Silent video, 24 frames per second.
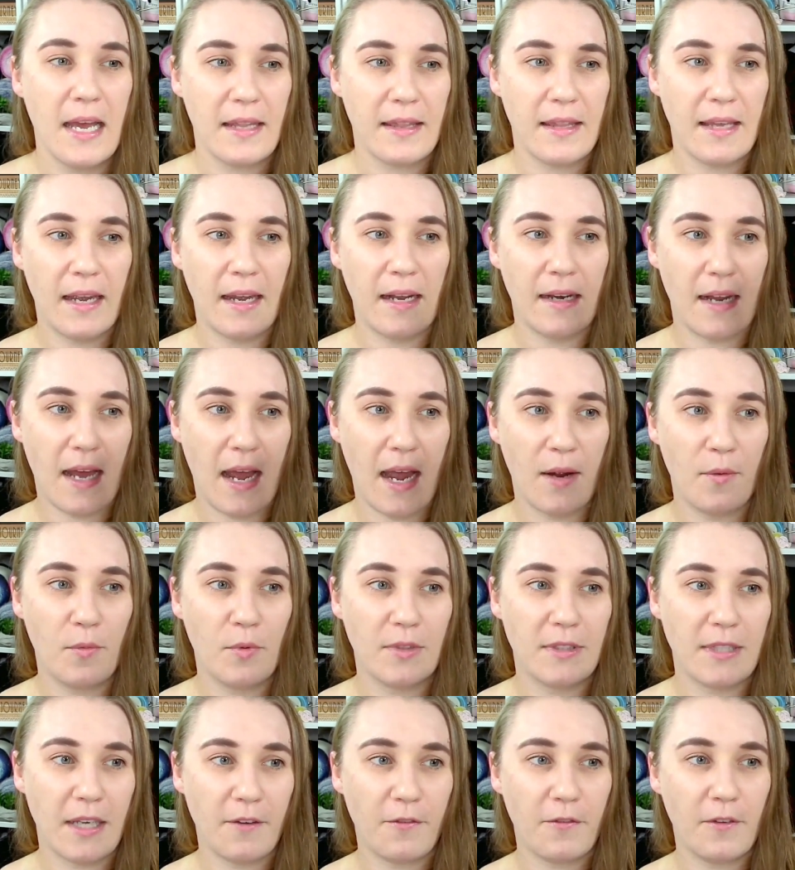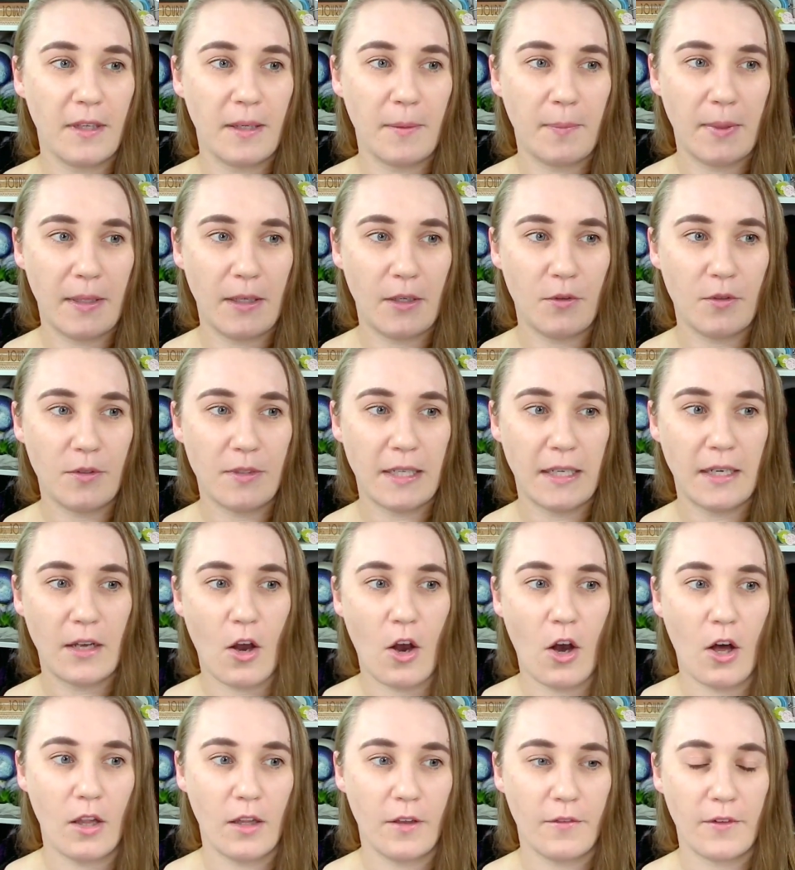Then I will definitely be using
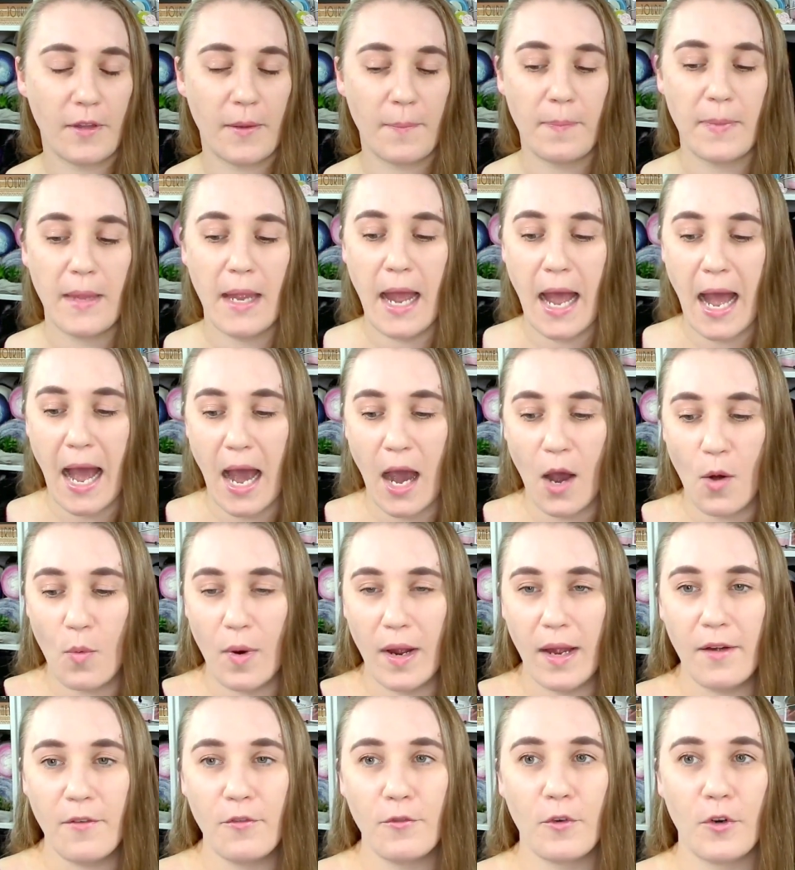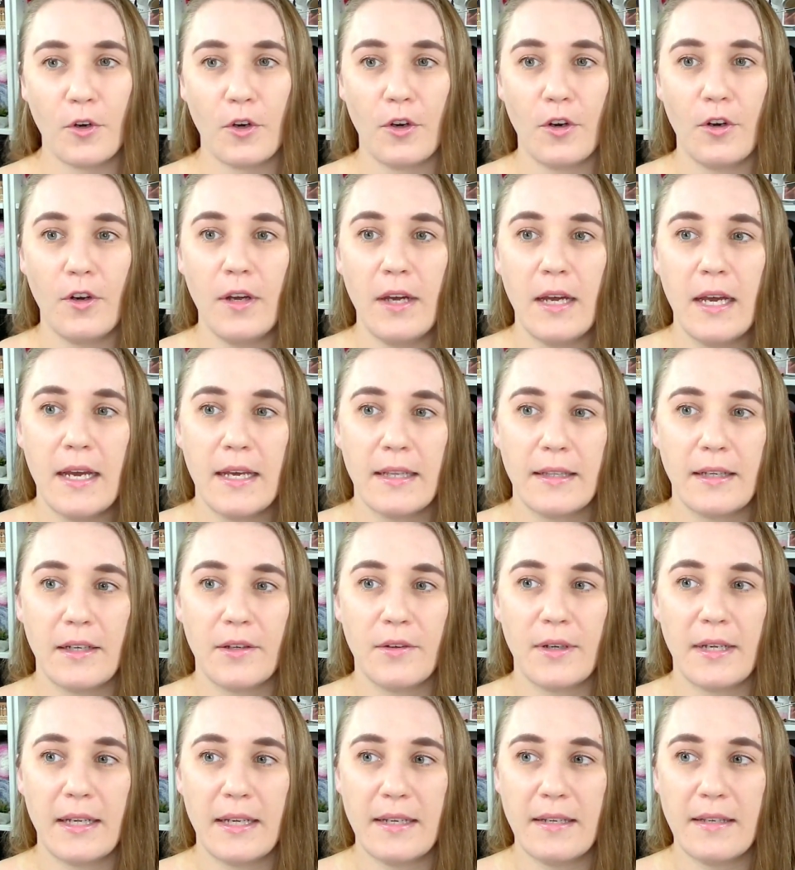all of them. However,
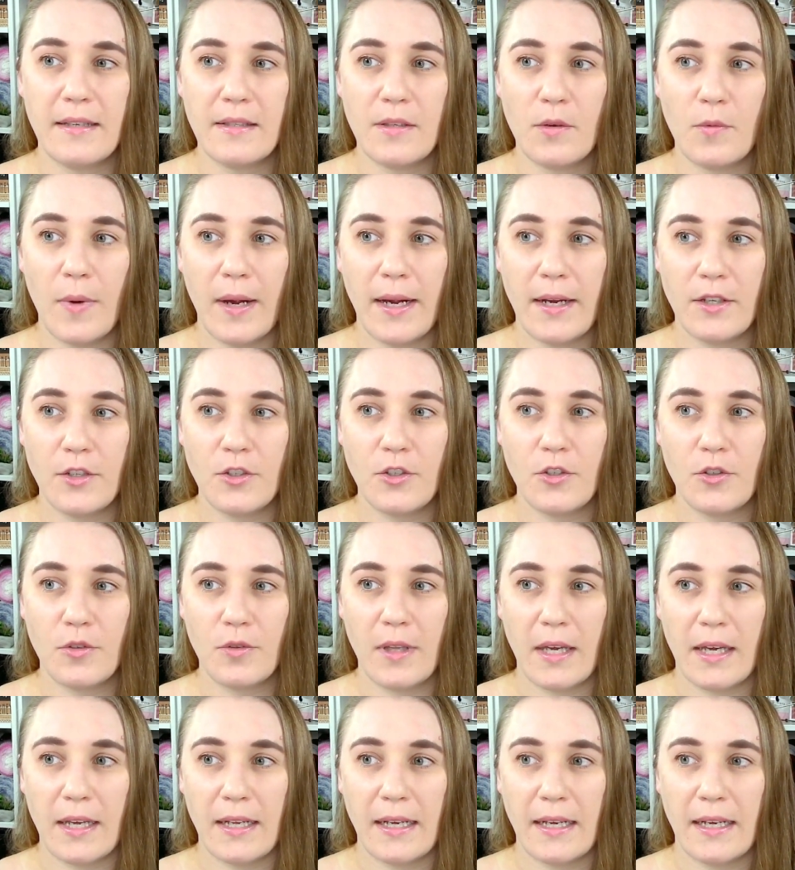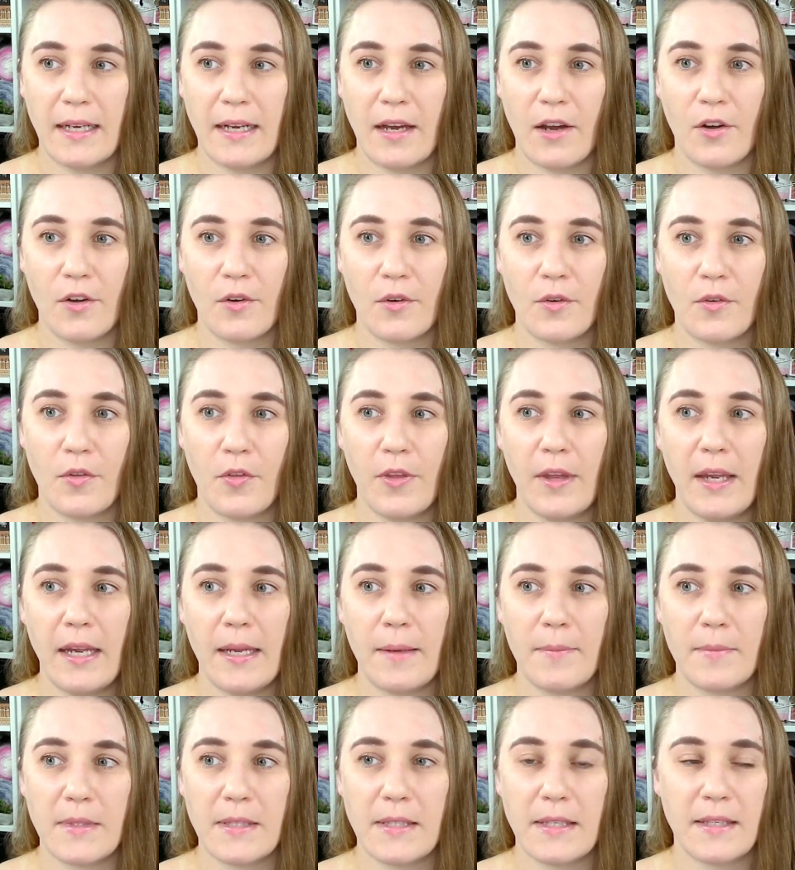there is a way to do that in other
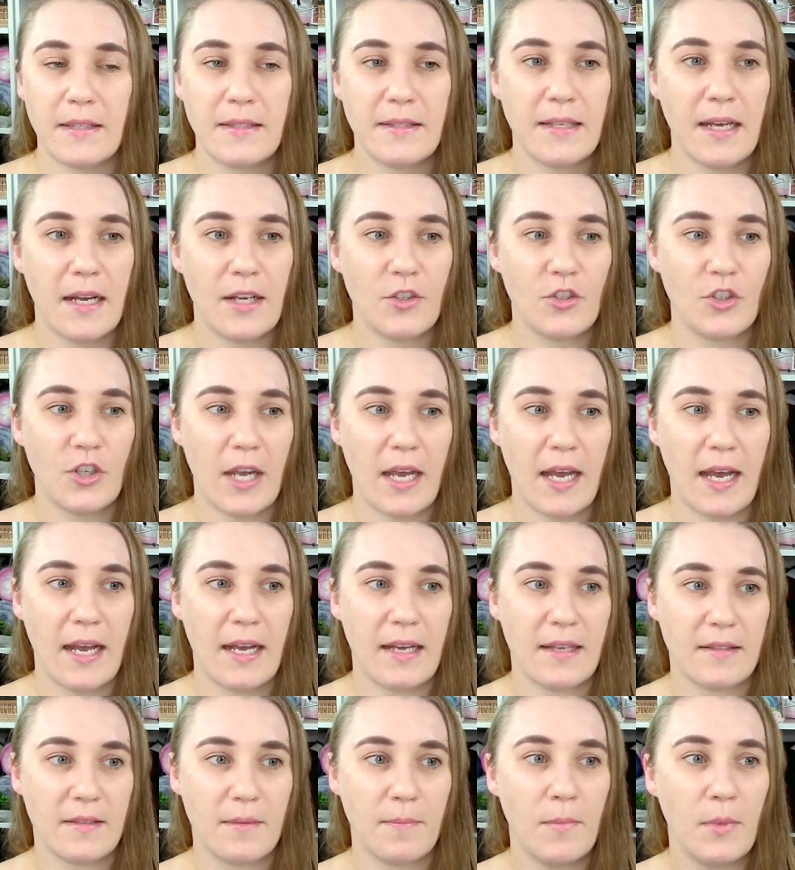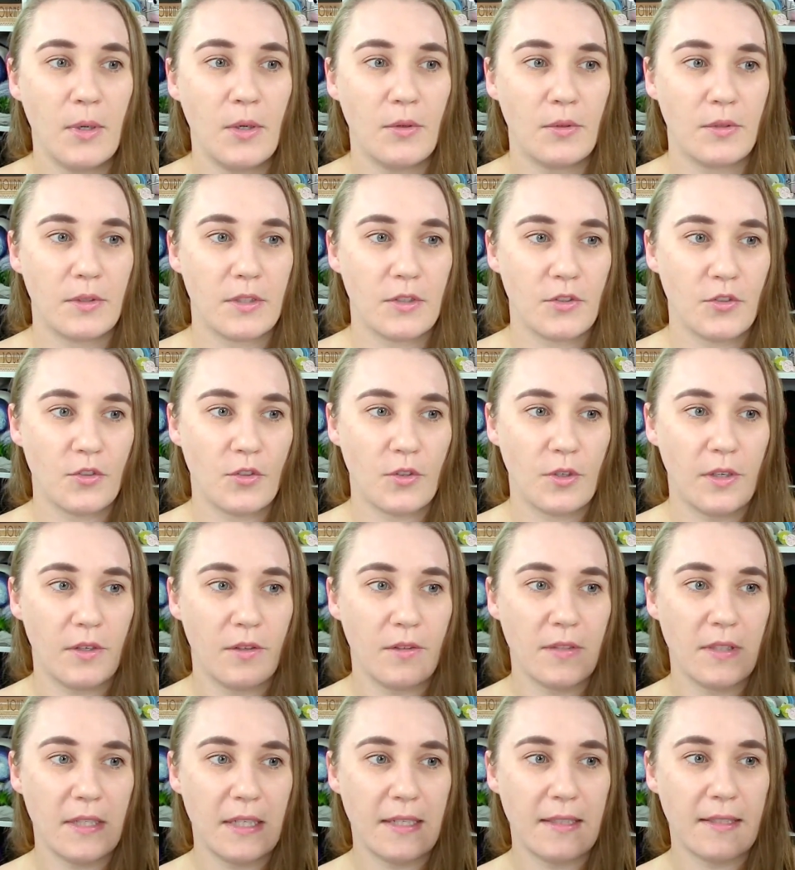themes, such as mood. So
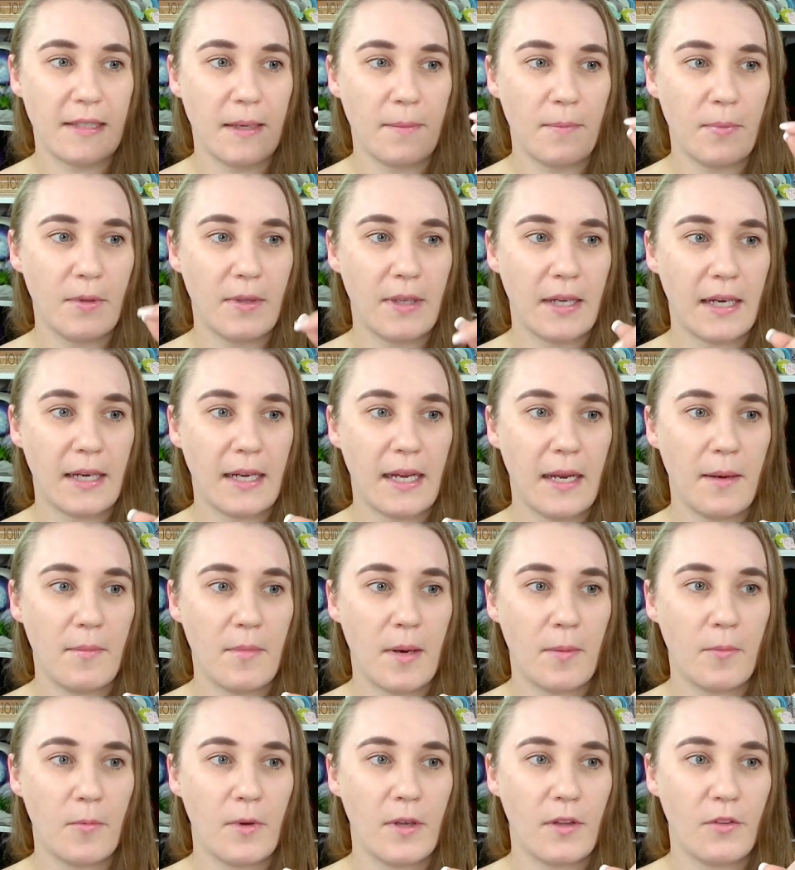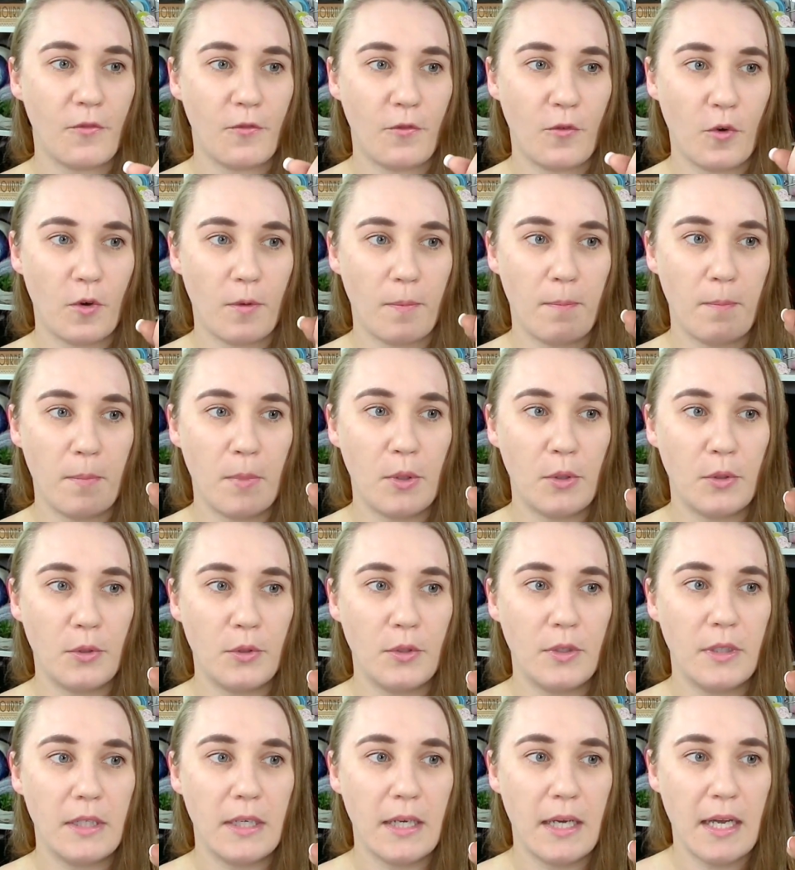here's an example that I came up with for
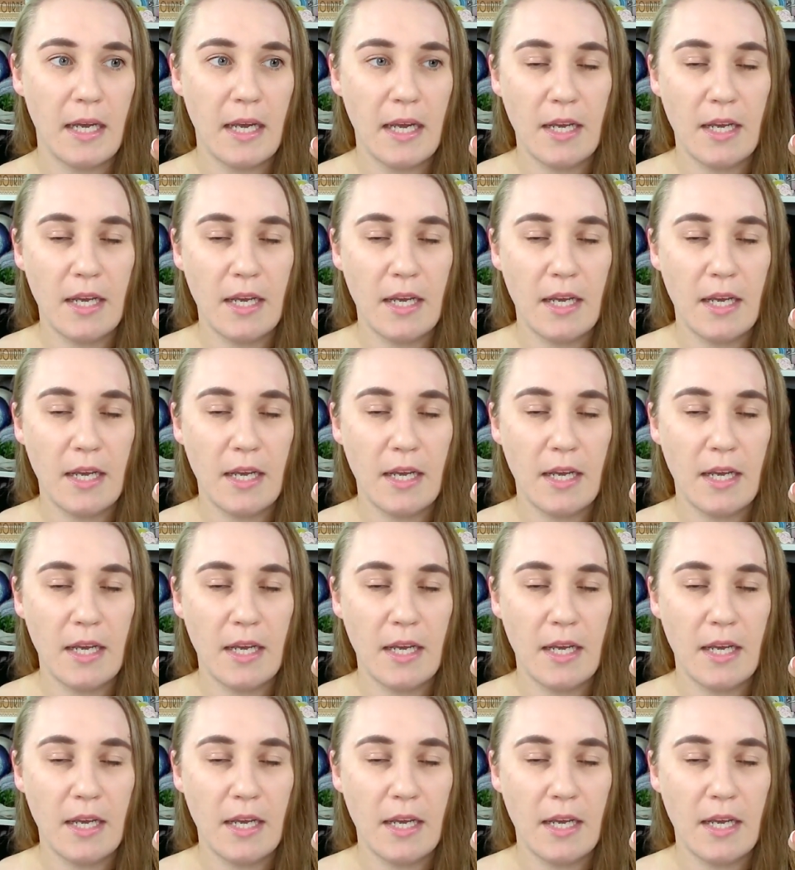mood.